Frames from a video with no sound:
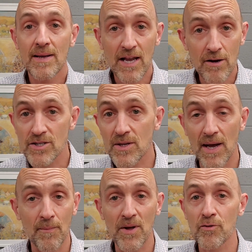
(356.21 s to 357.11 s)

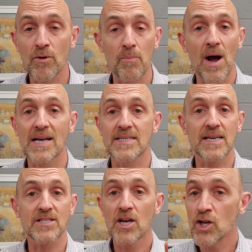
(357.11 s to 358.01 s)
I went through a
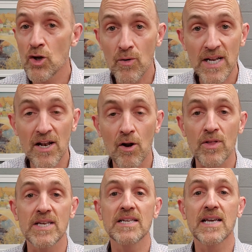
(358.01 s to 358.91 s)
process. You don't need to know
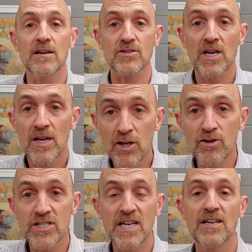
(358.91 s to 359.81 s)
the details. You
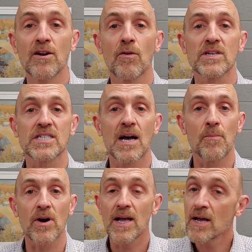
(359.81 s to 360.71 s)
just need to know the
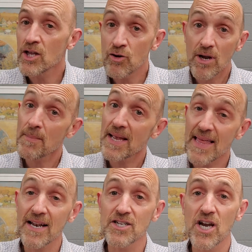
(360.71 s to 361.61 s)
summary. You can make
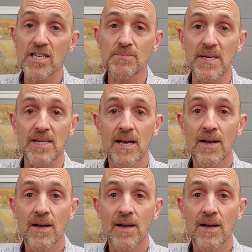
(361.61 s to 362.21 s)
that adjustment.